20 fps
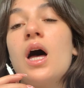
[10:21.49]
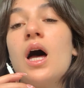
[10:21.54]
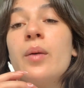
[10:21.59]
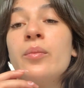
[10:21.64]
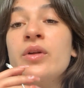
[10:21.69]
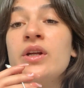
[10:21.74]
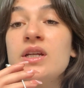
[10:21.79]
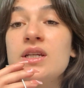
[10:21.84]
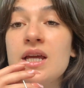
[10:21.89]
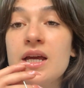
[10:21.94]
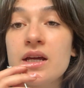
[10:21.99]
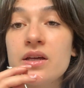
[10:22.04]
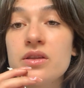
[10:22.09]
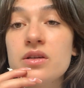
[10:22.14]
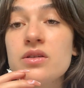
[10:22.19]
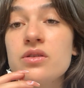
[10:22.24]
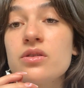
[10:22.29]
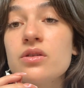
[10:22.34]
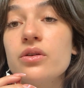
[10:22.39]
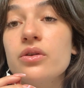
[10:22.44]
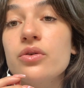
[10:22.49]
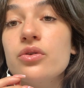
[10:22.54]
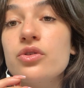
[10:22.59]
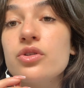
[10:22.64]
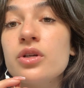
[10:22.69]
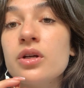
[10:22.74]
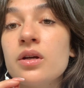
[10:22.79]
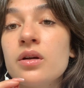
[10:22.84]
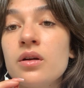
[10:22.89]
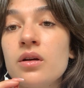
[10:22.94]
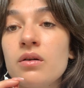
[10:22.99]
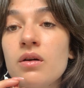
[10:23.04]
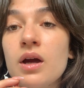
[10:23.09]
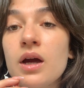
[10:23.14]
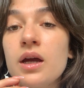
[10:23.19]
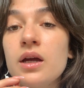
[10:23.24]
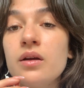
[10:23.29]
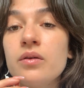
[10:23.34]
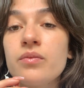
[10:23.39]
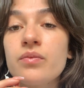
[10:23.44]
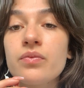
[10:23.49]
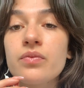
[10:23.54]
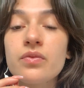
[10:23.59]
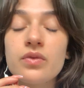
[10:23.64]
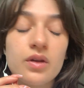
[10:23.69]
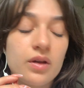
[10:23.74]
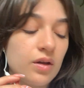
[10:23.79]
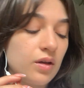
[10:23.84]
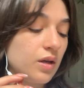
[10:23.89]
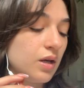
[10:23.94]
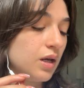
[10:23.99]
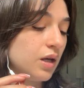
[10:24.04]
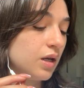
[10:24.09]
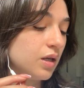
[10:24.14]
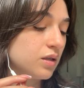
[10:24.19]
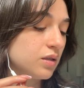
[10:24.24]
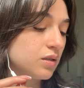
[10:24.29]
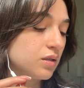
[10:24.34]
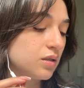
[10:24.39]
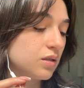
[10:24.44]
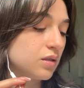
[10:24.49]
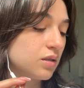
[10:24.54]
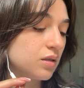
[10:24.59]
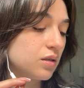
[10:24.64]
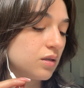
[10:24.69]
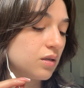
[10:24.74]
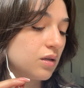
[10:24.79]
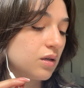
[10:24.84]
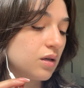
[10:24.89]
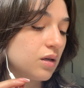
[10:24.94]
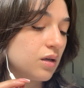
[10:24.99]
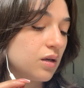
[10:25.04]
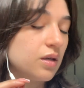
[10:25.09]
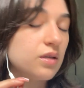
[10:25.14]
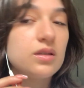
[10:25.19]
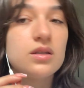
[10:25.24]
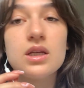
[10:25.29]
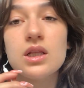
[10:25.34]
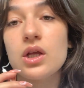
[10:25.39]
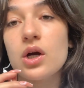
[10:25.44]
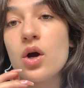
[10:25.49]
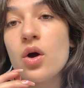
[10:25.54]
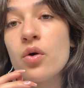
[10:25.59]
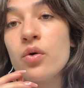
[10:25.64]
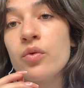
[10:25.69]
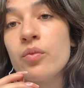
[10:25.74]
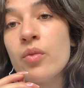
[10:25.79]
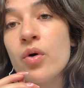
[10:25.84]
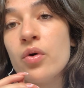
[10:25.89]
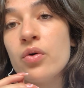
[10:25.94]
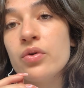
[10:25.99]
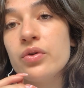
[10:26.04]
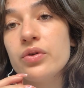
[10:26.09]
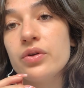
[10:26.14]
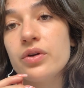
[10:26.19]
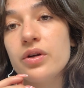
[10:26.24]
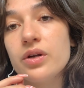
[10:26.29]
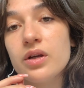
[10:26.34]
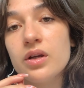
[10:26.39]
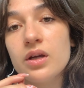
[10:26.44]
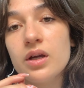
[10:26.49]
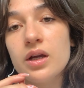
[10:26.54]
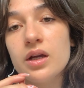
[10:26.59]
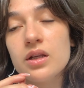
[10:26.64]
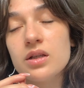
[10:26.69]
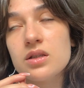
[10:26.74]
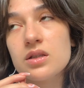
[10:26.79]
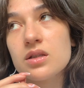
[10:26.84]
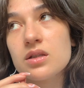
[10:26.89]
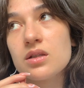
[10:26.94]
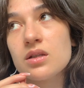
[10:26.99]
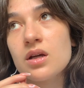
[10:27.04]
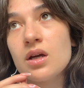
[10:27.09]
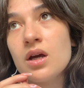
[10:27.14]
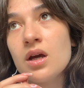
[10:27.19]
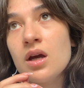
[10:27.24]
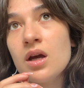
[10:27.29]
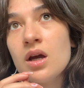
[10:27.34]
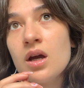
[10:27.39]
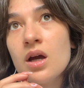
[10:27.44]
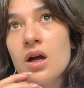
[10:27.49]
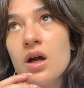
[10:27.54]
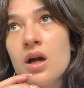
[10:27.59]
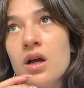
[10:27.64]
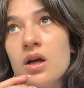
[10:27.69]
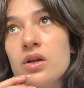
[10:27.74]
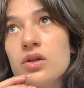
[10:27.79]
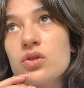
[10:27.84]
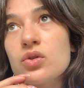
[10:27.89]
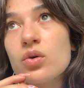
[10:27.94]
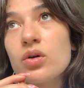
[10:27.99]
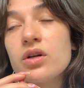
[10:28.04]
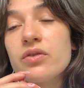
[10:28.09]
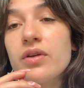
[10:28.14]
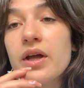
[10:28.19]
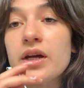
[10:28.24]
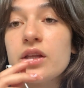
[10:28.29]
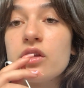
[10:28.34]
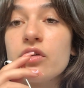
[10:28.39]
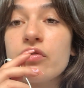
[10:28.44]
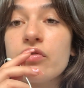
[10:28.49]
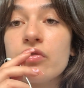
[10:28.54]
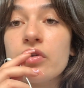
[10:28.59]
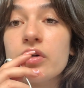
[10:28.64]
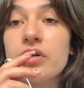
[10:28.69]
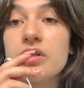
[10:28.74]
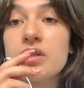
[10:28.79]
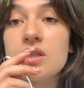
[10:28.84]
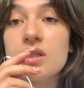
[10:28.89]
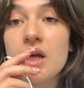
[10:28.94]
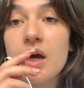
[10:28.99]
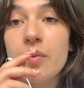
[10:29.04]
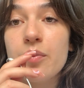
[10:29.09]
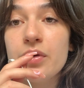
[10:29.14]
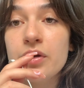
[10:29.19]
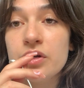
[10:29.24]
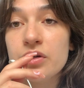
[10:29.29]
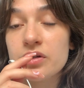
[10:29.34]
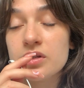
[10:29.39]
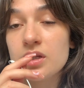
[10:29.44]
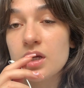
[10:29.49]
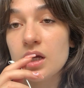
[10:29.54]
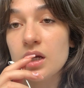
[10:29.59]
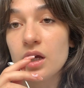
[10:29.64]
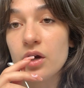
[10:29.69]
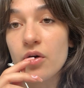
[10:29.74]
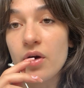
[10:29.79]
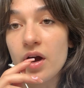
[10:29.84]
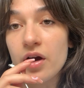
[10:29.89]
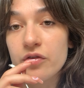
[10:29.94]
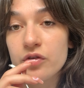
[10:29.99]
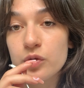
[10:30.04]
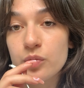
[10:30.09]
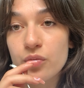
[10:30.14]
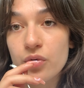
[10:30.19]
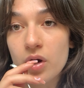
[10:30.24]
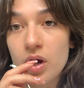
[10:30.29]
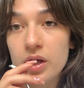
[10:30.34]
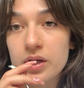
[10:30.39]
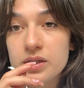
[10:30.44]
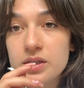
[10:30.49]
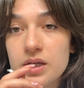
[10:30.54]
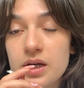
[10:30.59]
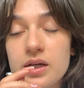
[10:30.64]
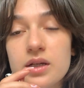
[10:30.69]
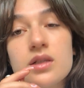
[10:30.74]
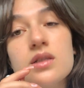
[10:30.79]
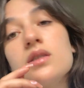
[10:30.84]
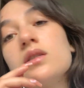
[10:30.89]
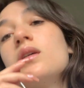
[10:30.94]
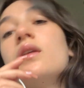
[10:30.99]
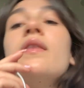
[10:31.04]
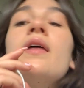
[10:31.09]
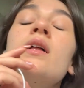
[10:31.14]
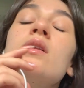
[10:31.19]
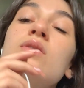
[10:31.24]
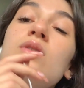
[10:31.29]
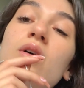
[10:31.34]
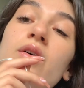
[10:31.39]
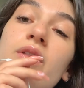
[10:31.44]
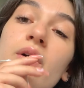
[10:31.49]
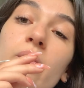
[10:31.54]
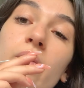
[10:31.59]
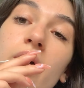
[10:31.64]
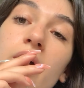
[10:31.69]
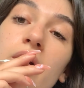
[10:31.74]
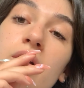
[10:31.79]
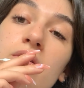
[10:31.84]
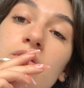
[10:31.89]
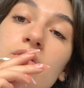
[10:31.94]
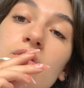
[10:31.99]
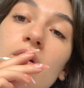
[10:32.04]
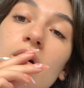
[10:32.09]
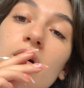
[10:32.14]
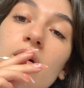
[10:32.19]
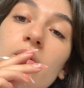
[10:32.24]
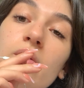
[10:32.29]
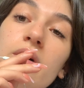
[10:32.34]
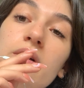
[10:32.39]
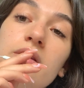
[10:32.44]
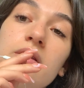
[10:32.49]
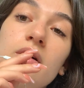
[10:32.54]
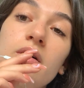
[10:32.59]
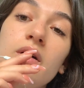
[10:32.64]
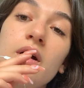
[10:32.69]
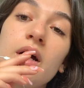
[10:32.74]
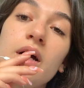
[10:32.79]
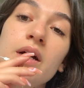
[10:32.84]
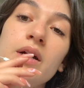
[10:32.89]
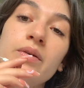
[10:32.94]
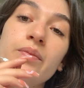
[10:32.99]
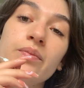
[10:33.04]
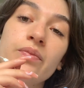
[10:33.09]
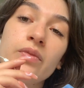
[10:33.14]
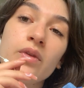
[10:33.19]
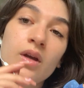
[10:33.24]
I'm gonna take this solution, okay? It's a silicone mold. It's sort of like the first step in your skin graft process, and that's all that we're going to start with, okay?